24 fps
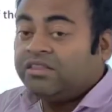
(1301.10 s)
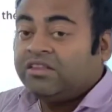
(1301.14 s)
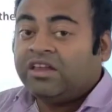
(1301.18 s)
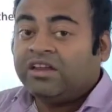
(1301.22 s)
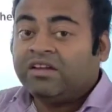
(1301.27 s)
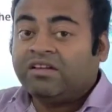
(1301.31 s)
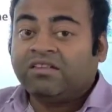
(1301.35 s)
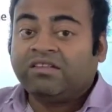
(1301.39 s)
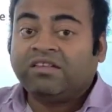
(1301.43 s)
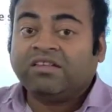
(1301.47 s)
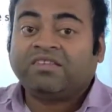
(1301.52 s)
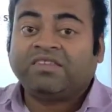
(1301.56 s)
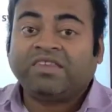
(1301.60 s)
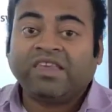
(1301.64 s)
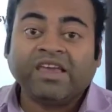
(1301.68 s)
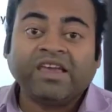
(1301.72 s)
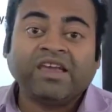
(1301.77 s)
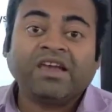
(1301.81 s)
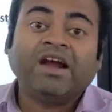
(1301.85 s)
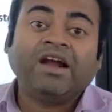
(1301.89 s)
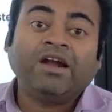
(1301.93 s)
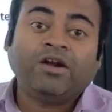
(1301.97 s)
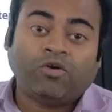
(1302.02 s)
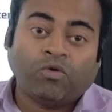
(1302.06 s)
it is a
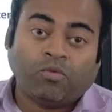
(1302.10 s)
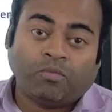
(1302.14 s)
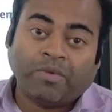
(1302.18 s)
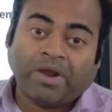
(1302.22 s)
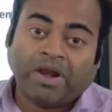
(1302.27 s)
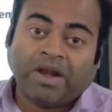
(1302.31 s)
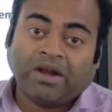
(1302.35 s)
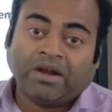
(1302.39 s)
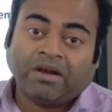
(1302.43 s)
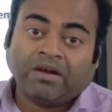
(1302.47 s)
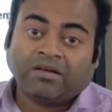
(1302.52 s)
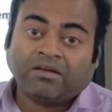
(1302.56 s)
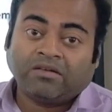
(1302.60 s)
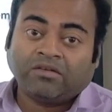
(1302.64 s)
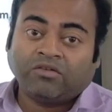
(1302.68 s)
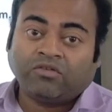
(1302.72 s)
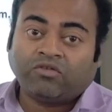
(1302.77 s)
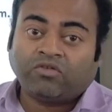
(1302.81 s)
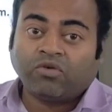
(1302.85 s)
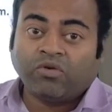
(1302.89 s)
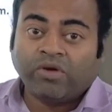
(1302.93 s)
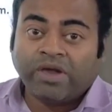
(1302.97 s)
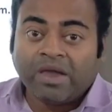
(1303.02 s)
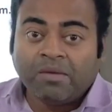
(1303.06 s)
single domain.
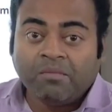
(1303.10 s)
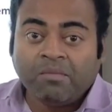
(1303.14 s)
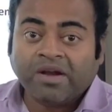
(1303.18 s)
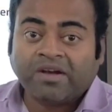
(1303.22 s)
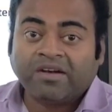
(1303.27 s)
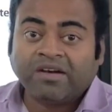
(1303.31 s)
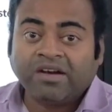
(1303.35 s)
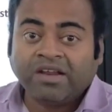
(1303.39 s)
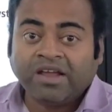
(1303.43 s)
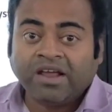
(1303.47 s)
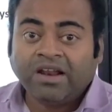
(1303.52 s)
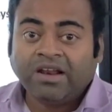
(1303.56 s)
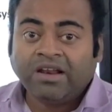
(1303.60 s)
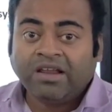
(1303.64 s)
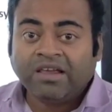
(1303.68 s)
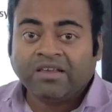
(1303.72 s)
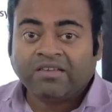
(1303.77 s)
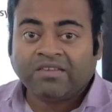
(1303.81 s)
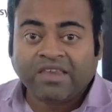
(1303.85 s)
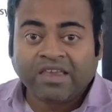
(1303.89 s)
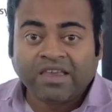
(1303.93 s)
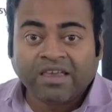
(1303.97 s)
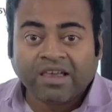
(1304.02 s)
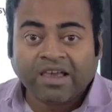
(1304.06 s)
So a material, a
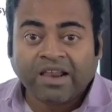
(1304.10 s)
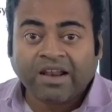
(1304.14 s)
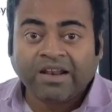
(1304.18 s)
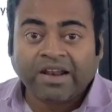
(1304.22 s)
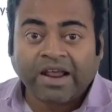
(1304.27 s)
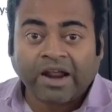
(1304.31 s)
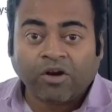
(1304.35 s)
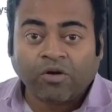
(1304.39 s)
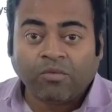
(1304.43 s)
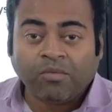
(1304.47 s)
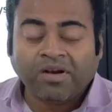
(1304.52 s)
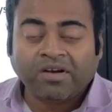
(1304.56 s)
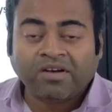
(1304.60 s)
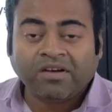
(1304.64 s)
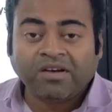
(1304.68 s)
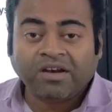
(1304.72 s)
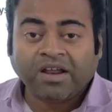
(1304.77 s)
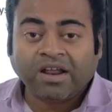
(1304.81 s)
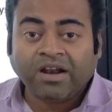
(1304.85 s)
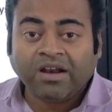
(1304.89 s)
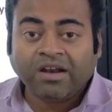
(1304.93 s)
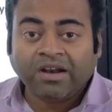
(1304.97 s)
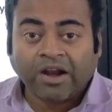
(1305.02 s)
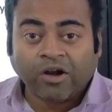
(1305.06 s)
single
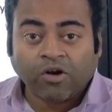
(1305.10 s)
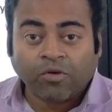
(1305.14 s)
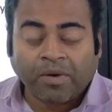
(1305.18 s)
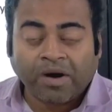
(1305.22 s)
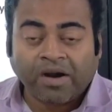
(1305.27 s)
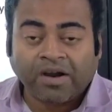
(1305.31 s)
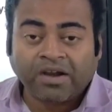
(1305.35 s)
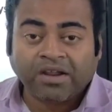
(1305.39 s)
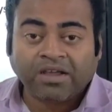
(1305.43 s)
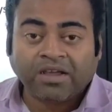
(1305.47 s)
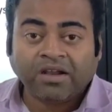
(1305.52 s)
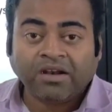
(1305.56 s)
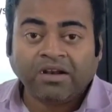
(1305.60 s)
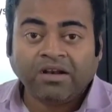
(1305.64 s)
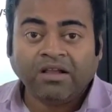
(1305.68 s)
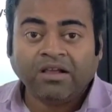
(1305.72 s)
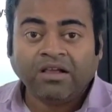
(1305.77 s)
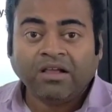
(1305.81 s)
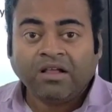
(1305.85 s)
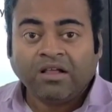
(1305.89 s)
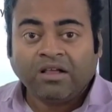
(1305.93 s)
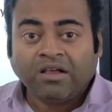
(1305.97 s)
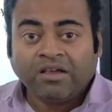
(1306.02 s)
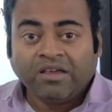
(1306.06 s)
nanomaterial,
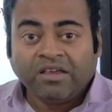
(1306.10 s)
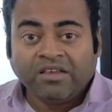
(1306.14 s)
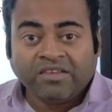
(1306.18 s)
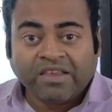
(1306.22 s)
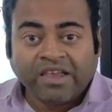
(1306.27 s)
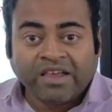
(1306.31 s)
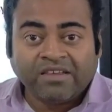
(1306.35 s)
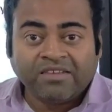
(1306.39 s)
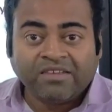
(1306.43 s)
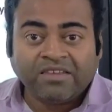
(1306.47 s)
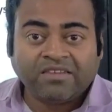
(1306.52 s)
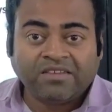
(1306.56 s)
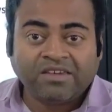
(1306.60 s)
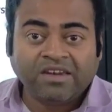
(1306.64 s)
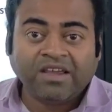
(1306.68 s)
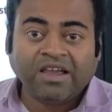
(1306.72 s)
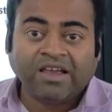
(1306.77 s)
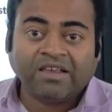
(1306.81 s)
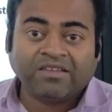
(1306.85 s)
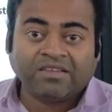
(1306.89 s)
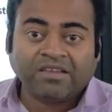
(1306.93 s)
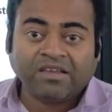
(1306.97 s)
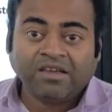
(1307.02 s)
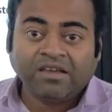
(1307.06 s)
nanoparticle is existing
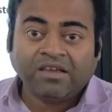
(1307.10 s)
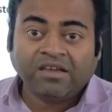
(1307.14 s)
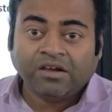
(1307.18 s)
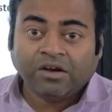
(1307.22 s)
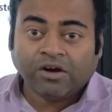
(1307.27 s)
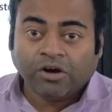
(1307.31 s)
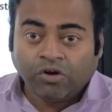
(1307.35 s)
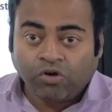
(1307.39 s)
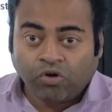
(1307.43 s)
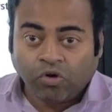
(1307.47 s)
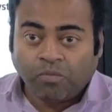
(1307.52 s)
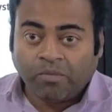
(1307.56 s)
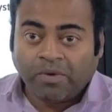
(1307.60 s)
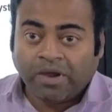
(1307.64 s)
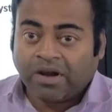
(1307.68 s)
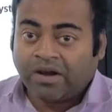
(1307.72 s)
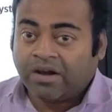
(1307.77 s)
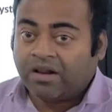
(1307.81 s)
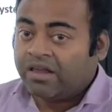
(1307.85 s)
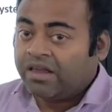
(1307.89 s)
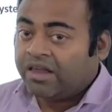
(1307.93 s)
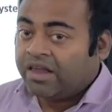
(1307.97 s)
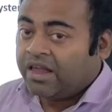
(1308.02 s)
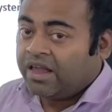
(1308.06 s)
as a
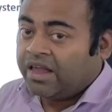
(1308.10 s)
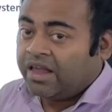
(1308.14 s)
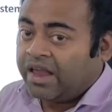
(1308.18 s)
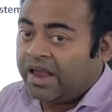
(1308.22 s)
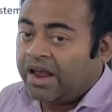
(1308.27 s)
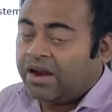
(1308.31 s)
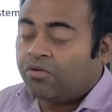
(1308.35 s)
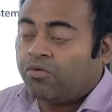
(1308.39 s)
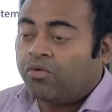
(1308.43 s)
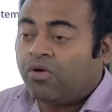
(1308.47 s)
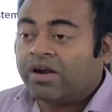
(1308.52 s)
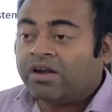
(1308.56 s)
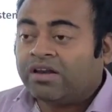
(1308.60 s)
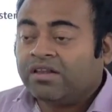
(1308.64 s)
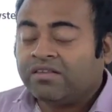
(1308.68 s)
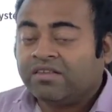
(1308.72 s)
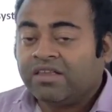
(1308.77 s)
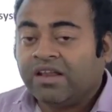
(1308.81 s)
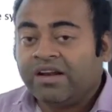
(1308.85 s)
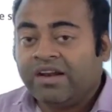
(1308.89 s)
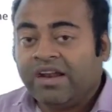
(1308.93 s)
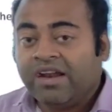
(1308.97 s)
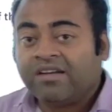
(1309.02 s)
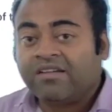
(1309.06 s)
domain, and what is
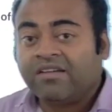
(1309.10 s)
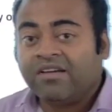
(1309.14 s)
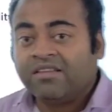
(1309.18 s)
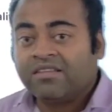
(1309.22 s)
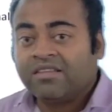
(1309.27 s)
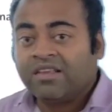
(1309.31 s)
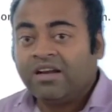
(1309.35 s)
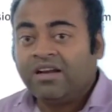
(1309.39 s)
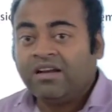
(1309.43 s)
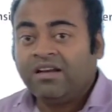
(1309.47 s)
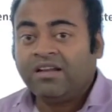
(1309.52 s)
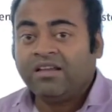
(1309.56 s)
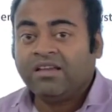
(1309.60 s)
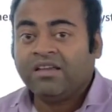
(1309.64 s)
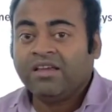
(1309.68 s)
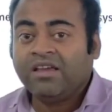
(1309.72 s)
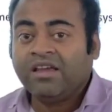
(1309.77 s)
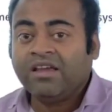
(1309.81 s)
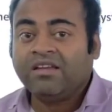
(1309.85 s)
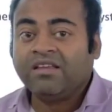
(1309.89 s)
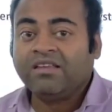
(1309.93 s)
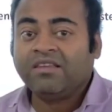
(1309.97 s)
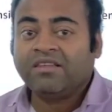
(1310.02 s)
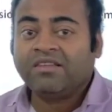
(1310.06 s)
the net result?
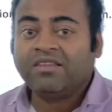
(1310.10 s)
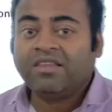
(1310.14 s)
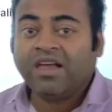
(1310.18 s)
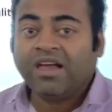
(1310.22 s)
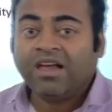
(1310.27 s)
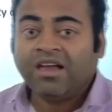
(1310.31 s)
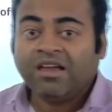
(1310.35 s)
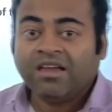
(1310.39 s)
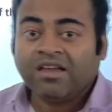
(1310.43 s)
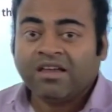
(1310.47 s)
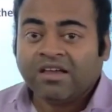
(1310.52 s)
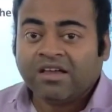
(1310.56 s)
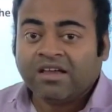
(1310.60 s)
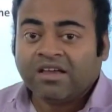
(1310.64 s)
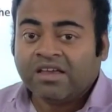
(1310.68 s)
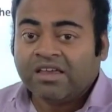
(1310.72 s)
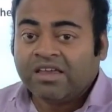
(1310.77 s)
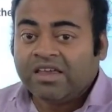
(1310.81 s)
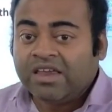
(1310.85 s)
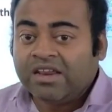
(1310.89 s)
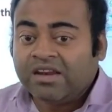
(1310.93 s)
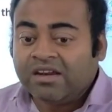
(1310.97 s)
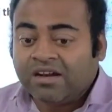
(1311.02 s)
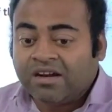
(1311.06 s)
It is the
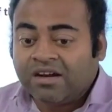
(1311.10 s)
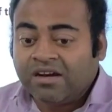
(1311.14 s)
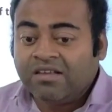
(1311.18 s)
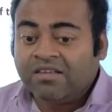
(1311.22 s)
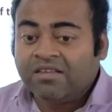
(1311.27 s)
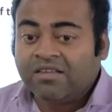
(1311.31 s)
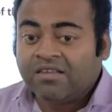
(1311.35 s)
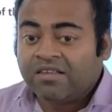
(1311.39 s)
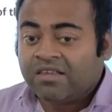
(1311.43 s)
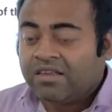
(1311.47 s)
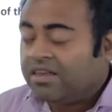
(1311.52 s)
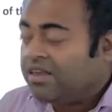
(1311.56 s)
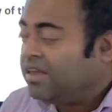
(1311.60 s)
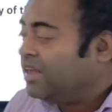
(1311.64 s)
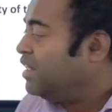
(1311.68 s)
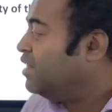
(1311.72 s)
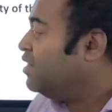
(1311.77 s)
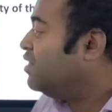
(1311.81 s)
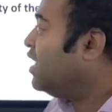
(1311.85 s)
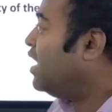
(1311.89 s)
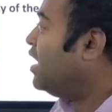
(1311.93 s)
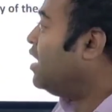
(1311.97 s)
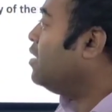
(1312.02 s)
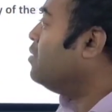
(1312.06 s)
increase
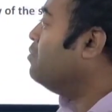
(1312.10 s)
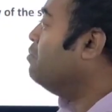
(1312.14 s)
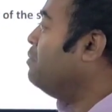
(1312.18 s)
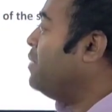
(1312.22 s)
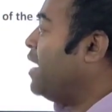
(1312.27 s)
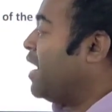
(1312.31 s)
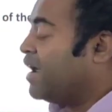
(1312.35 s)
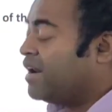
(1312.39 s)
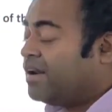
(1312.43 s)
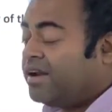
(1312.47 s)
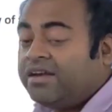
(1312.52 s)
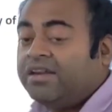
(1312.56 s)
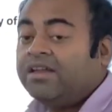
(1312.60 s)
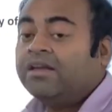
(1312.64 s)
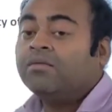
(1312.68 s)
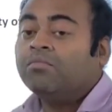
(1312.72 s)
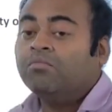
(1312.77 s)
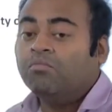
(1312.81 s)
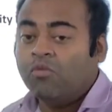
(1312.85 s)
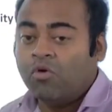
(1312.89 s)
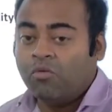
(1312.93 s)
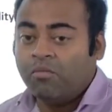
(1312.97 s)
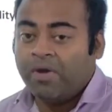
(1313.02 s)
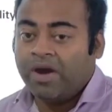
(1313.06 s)
in the magnetic
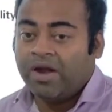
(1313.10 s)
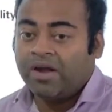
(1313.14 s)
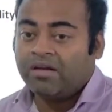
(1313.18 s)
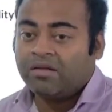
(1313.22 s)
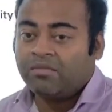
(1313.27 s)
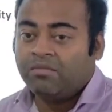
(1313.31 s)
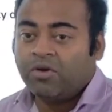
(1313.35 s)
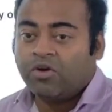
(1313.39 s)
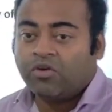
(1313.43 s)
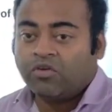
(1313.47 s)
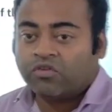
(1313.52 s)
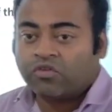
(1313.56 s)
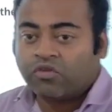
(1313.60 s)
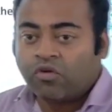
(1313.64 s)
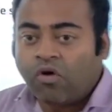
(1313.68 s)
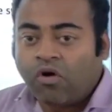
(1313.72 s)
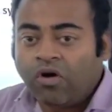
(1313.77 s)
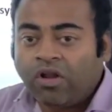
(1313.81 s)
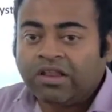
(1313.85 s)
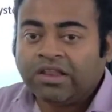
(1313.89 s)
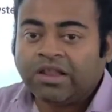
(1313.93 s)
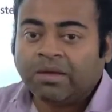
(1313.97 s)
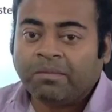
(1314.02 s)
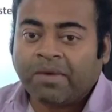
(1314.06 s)
moment, because
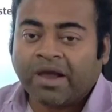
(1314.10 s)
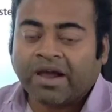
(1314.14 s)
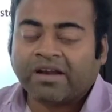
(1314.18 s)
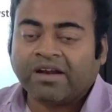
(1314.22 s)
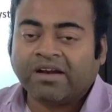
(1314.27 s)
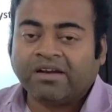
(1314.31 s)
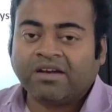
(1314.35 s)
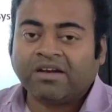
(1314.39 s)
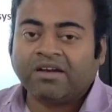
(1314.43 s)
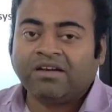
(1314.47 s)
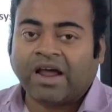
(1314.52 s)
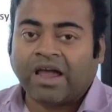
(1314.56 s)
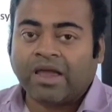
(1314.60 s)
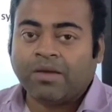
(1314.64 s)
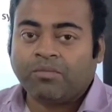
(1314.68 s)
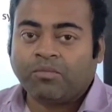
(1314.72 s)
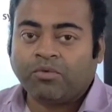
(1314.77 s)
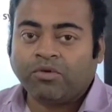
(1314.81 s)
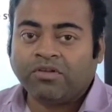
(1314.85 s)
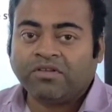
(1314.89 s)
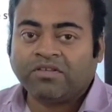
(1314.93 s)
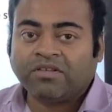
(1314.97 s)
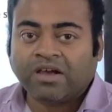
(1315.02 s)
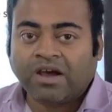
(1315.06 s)
all the magnetic
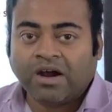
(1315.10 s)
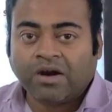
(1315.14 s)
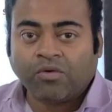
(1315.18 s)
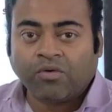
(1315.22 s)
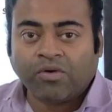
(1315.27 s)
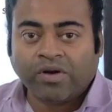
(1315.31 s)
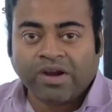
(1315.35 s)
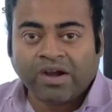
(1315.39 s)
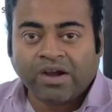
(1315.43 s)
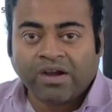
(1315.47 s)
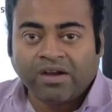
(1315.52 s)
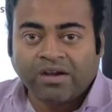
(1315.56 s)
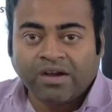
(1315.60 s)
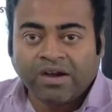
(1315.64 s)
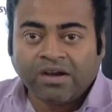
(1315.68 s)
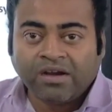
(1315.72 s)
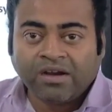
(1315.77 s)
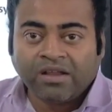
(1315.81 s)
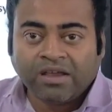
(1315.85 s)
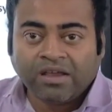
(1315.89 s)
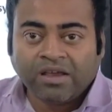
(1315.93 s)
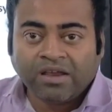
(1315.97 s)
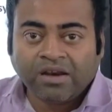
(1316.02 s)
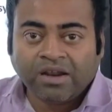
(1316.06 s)
dipoles are oriented
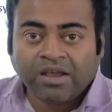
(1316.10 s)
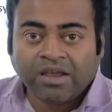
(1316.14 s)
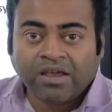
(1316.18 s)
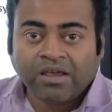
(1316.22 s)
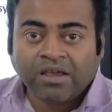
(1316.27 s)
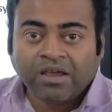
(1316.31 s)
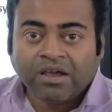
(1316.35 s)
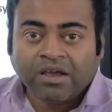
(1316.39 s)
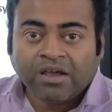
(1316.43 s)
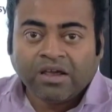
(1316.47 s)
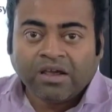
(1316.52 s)
in a